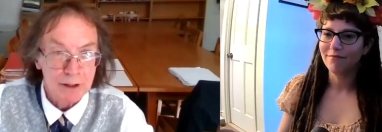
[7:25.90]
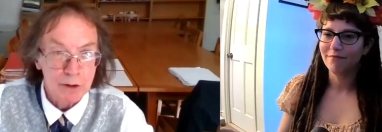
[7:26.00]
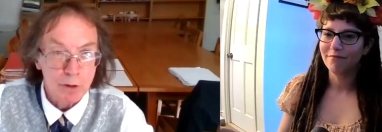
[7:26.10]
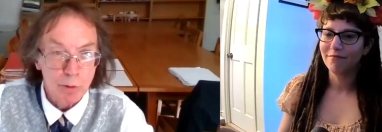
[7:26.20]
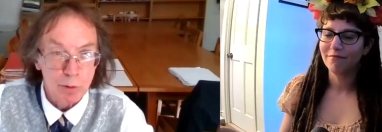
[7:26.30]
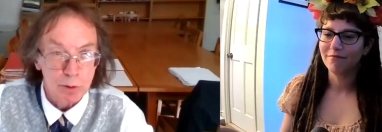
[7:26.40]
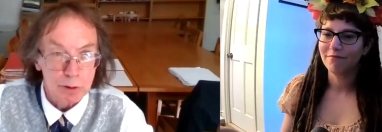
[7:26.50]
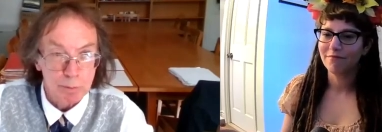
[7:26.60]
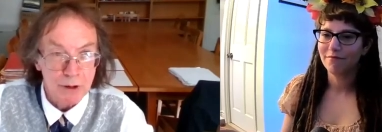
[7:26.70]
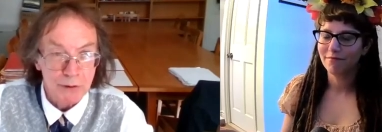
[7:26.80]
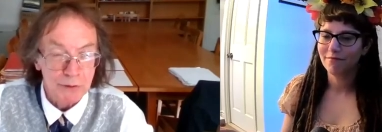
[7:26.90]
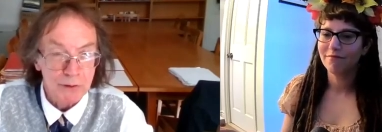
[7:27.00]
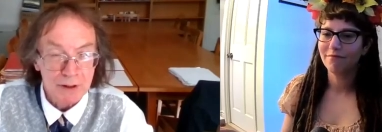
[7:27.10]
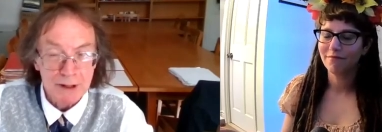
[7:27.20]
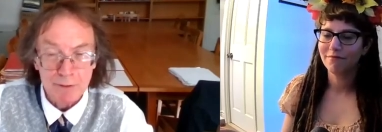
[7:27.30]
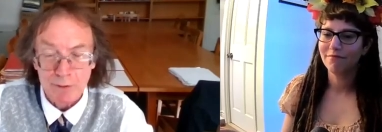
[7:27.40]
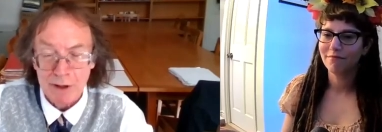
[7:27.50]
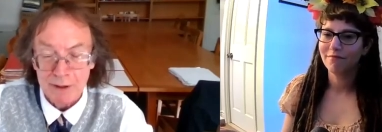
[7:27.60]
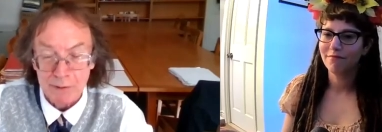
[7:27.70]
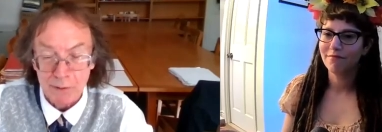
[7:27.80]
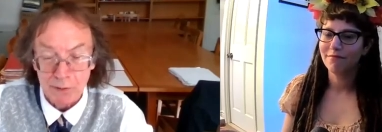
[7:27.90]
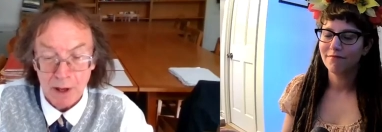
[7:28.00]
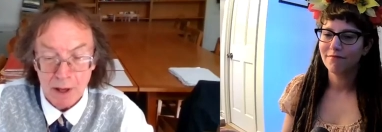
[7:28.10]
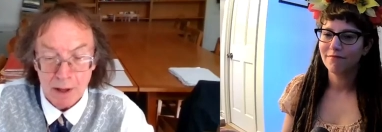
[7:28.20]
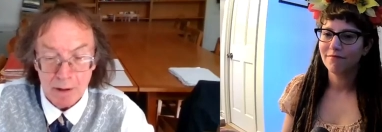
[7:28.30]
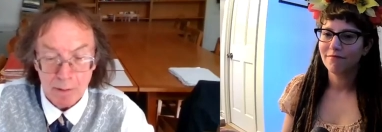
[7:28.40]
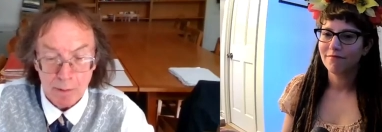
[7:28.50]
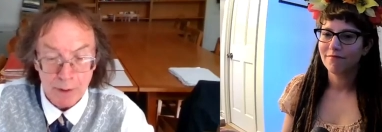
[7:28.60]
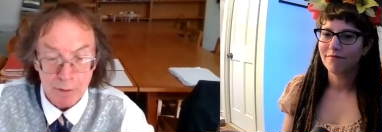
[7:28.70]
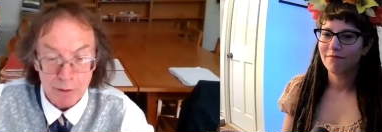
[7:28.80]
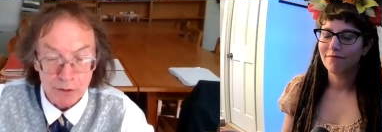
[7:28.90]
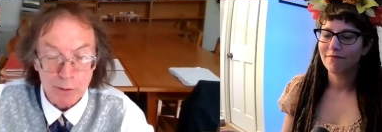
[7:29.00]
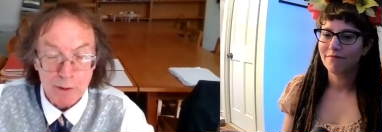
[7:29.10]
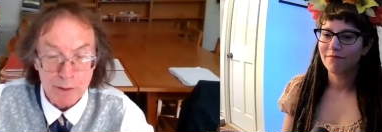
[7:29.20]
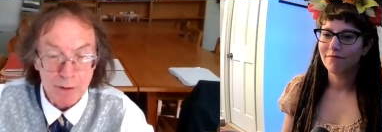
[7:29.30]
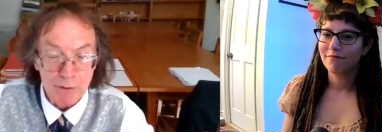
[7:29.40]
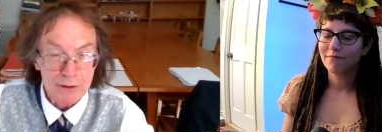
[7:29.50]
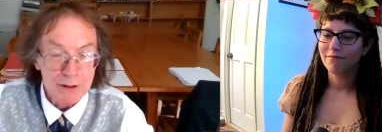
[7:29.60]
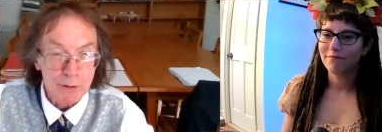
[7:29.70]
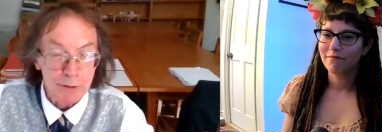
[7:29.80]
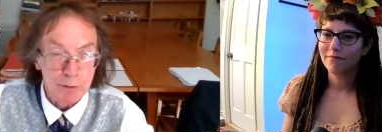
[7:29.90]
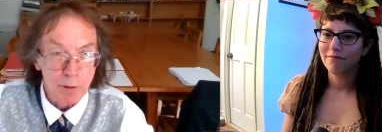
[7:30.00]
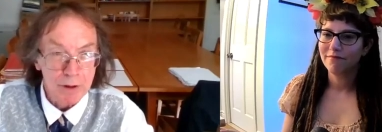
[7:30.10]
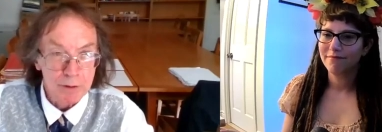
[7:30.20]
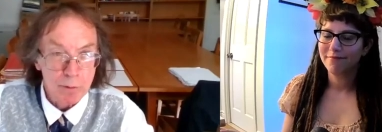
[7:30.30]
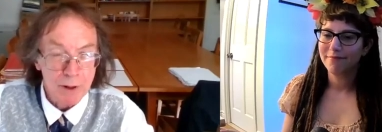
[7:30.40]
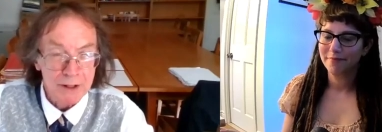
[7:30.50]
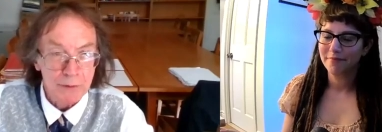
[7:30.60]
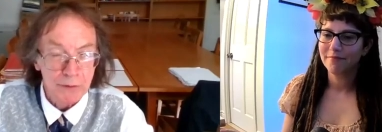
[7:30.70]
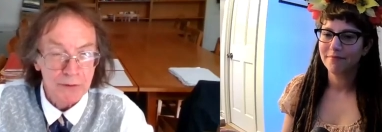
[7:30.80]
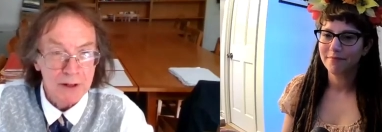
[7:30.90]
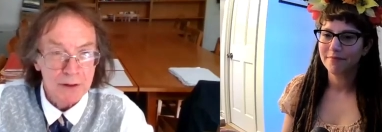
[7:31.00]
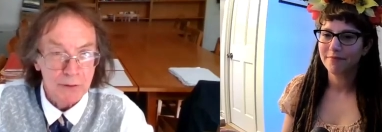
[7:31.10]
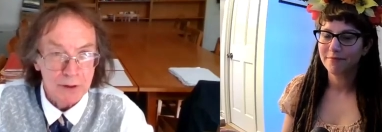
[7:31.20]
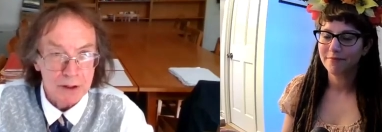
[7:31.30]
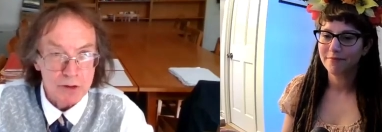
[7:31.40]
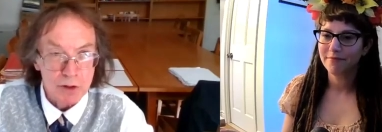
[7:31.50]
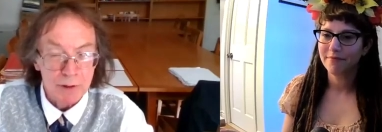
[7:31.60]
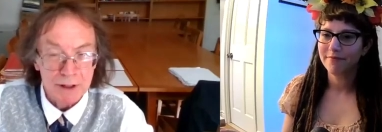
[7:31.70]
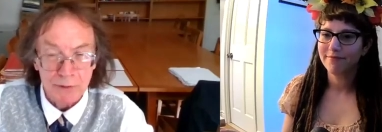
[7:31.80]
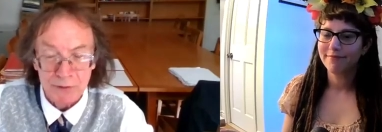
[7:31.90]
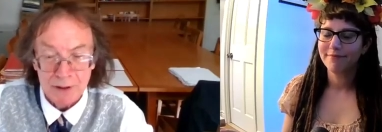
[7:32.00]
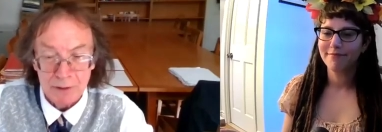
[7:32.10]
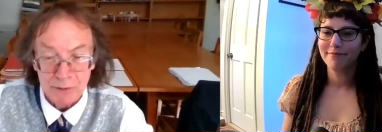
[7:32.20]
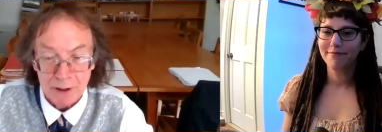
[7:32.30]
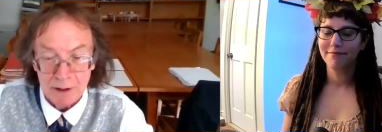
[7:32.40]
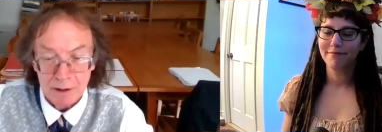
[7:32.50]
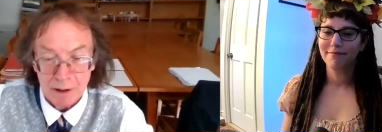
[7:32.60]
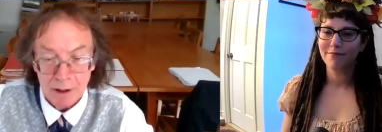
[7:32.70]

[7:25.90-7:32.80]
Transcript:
Speaker 1: in Gaul, present day France. There are two authorities for it. One is Caesar, Julius Caesar,